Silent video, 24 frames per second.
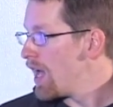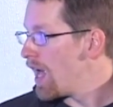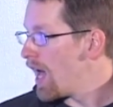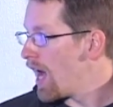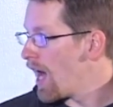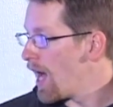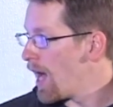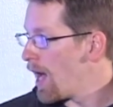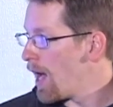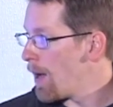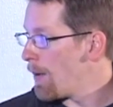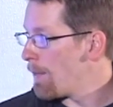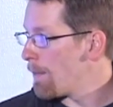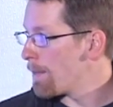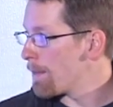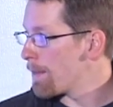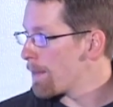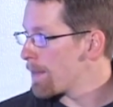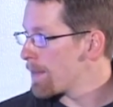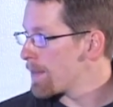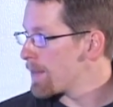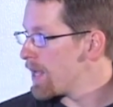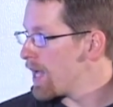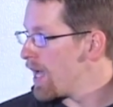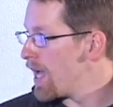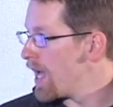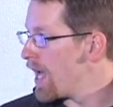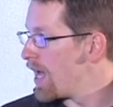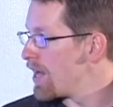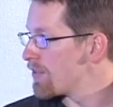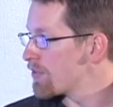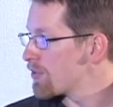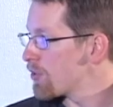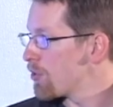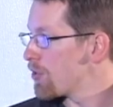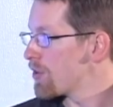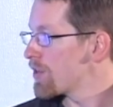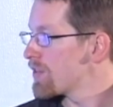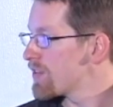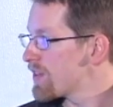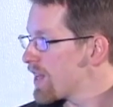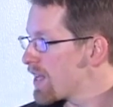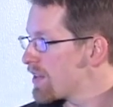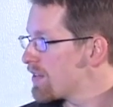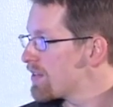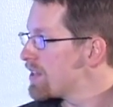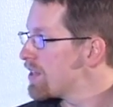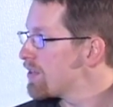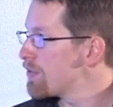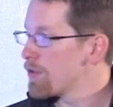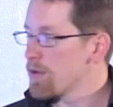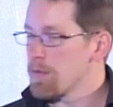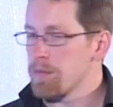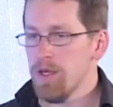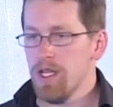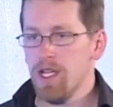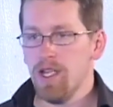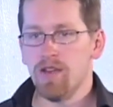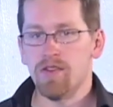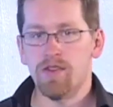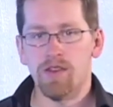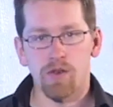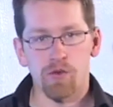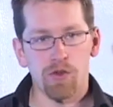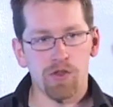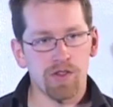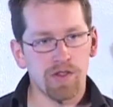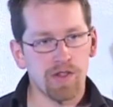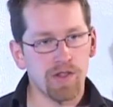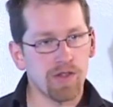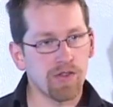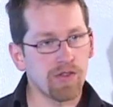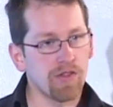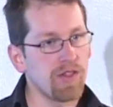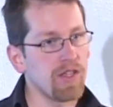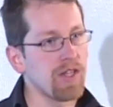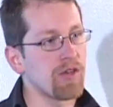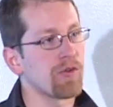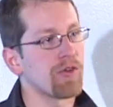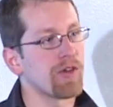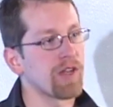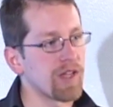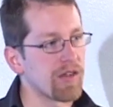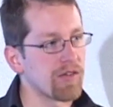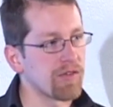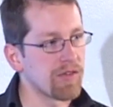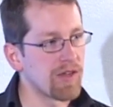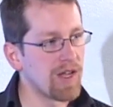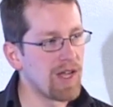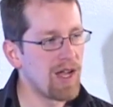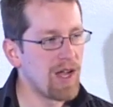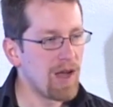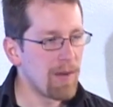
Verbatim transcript: Um, and of course, that's different because they were still secretive.